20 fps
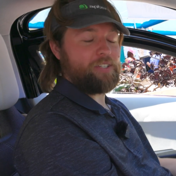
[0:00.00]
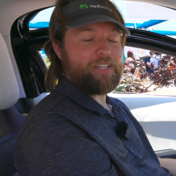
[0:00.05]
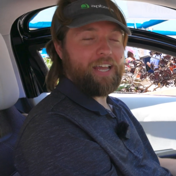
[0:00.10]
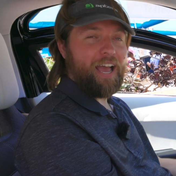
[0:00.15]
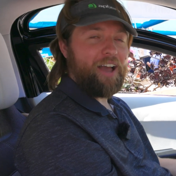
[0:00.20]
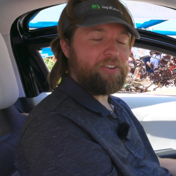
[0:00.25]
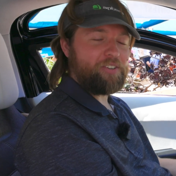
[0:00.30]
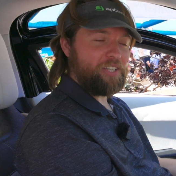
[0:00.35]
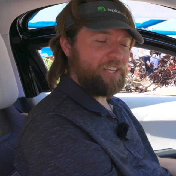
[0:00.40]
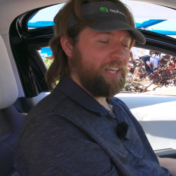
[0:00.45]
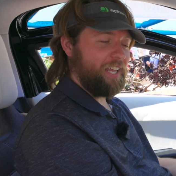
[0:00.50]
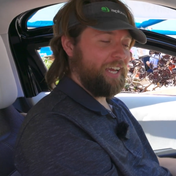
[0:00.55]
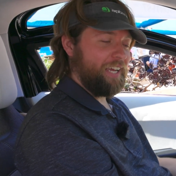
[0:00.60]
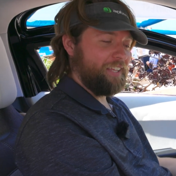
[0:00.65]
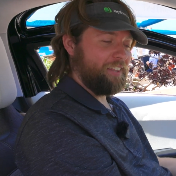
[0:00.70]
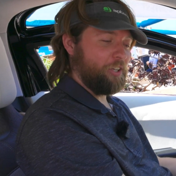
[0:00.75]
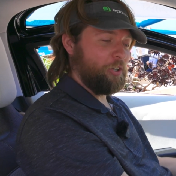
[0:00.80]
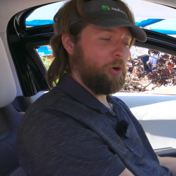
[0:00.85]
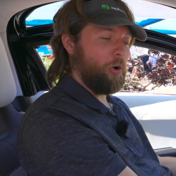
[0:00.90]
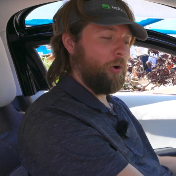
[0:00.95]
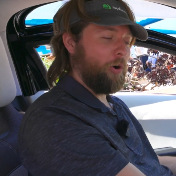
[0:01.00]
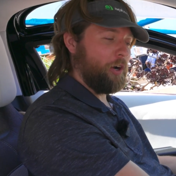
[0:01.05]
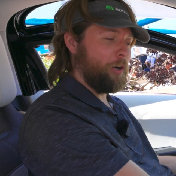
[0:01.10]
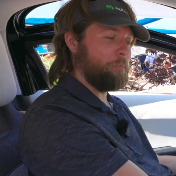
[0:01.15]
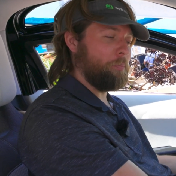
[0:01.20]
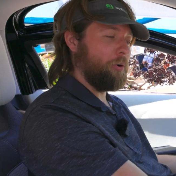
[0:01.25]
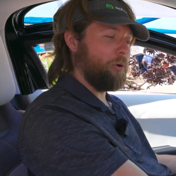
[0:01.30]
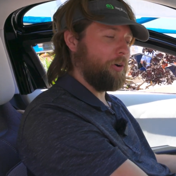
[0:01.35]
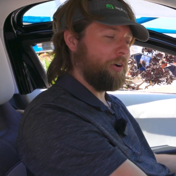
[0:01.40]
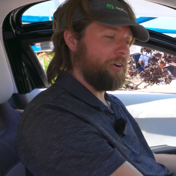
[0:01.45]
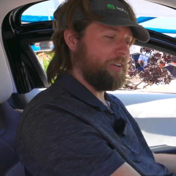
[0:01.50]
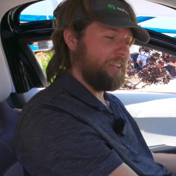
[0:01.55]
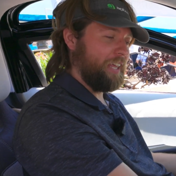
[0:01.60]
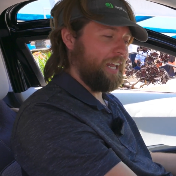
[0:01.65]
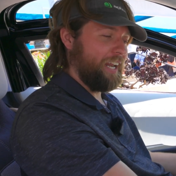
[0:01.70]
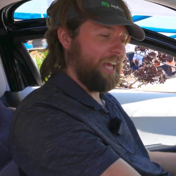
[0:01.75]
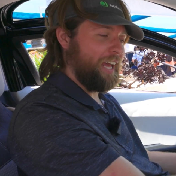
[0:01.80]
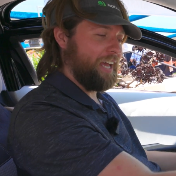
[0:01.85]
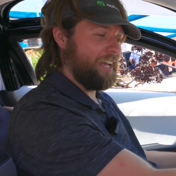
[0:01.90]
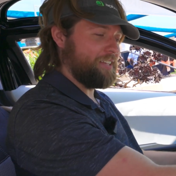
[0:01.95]
down to like the cork board
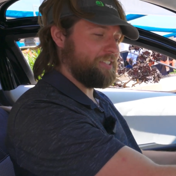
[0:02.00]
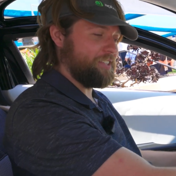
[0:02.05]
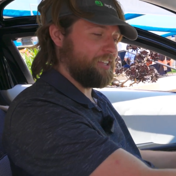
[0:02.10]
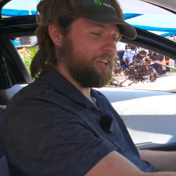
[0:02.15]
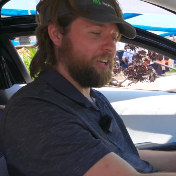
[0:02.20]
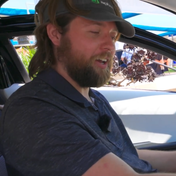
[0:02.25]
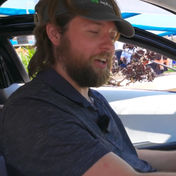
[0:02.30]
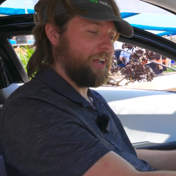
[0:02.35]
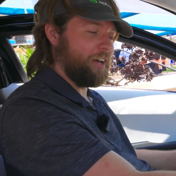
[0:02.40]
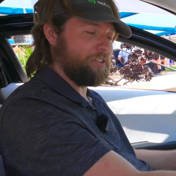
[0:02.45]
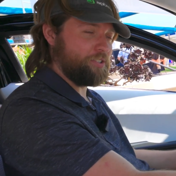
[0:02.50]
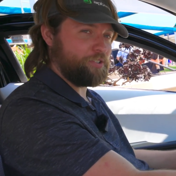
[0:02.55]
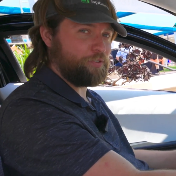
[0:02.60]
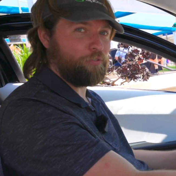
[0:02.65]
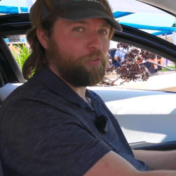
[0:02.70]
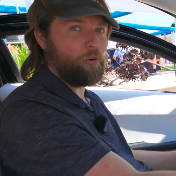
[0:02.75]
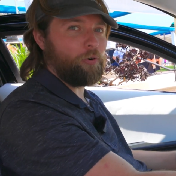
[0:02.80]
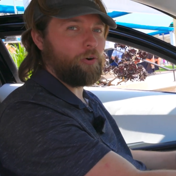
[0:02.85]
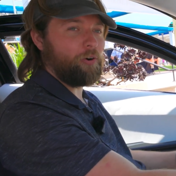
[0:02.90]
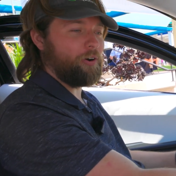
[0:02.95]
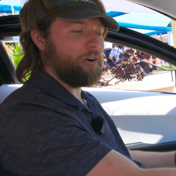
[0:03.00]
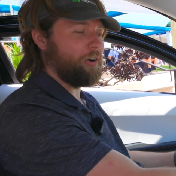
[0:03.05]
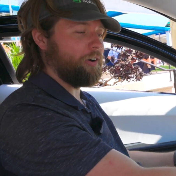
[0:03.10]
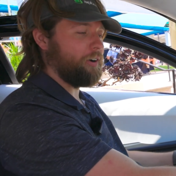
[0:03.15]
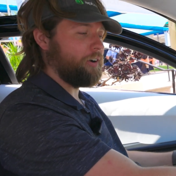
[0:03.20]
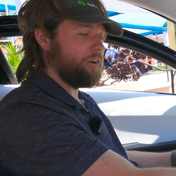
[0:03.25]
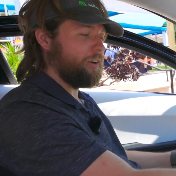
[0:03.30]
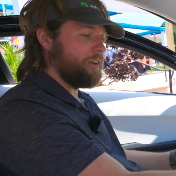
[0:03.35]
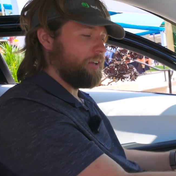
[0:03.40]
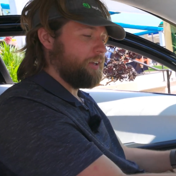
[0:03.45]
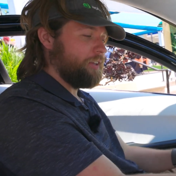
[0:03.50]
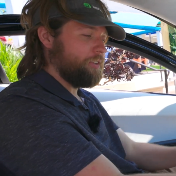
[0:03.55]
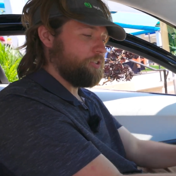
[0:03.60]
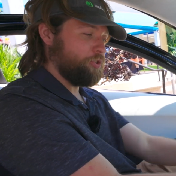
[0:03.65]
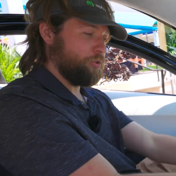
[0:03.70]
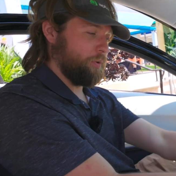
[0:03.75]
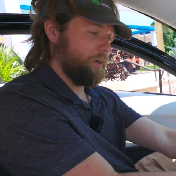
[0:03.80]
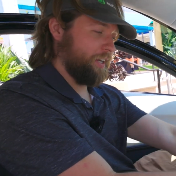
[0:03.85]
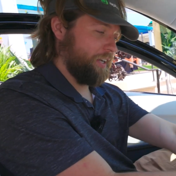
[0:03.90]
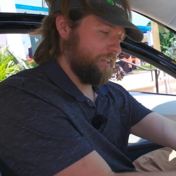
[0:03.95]
that has the cutouts for
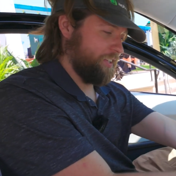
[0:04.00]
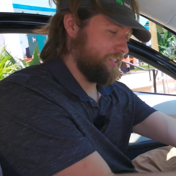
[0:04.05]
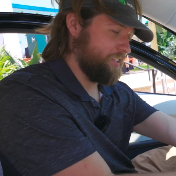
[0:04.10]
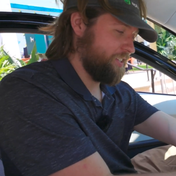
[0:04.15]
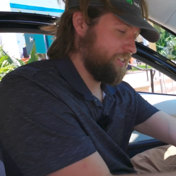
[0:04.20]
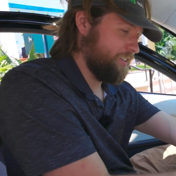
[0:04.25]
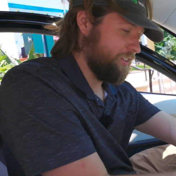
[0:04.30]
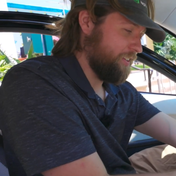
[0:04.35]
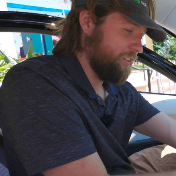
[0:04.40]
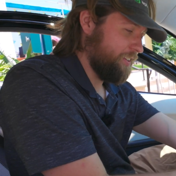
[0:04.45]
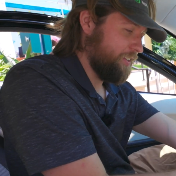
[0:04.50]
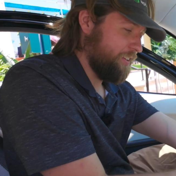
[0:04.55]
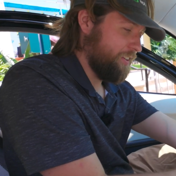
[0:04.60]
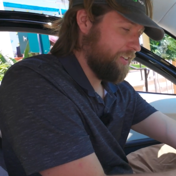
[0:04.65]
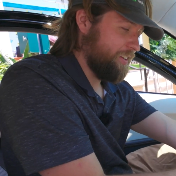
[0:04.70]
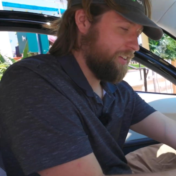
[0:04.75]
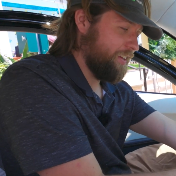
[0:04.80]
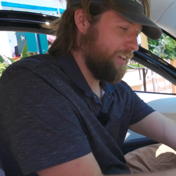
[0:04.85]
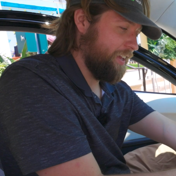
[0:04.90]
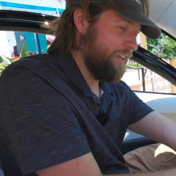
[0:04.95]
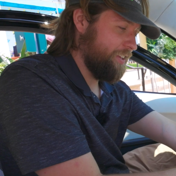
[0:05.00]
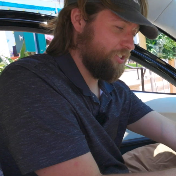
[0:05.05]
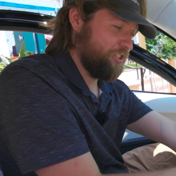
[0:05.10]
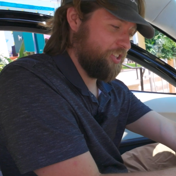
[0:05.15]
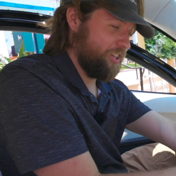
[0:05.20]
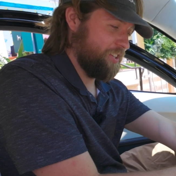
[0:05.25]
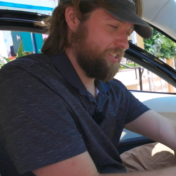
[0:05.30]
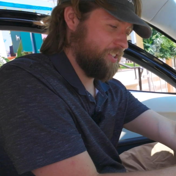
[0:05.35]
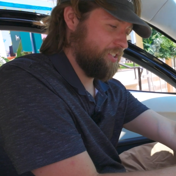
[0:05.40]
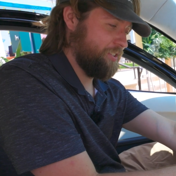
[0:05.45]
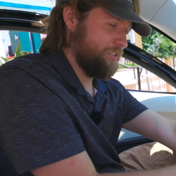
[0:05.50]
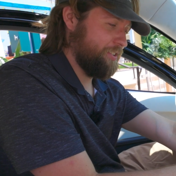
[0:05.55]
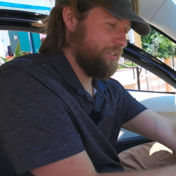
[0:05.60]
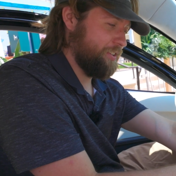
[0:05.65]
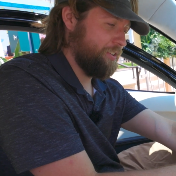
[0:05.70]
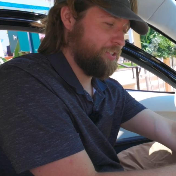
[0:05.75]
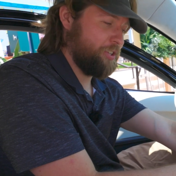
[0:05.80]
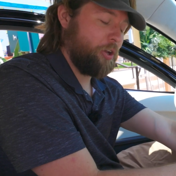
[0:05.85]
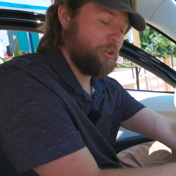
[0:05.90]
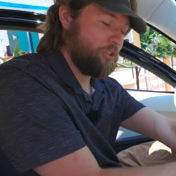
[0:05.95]
drinks is just so